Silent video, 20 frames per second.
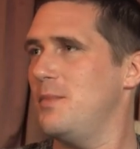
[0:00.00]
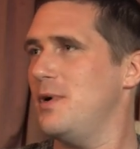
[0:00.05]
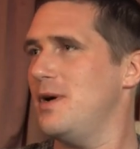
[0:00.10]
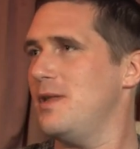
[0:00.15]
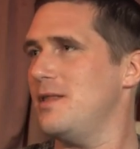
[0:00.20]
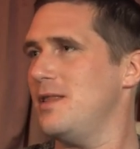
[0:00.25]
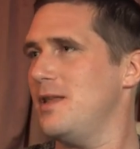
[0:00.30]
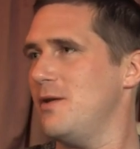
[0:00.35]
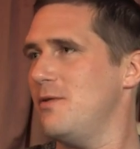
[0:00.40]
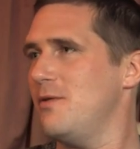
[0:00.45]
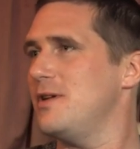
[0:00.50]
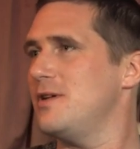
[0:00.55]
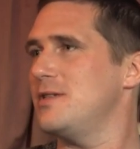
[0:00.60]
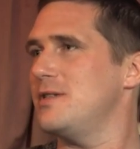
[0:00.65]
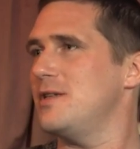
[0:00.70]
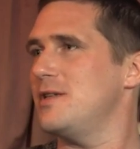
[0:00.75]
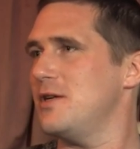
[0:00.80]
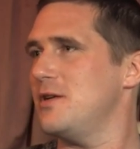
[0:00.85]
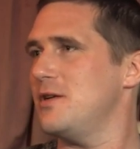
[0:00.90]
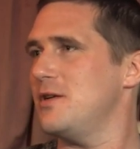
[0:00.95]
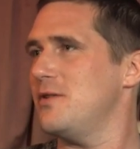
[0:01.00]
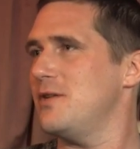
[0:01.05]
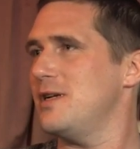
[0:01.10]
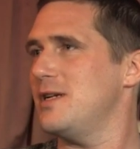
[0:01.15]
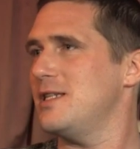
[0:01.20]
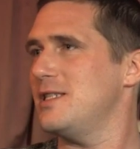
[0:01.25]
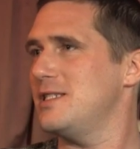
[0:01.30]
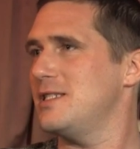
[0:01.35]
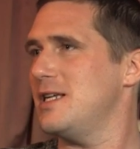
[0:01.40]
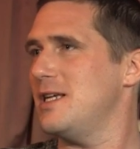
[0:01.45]
but there is a
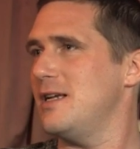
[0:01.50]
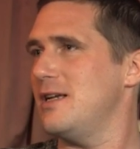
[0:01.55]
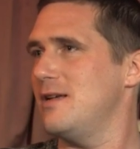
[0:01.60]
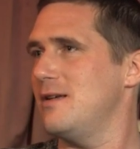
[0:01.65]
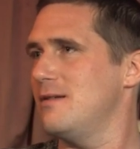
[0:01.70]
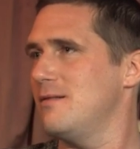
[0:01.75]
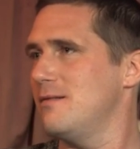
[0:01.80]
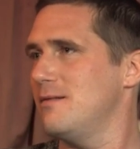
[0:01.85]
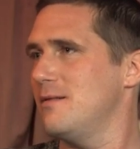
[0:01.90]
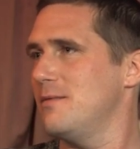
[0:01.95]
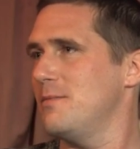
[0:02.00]
Sirius C,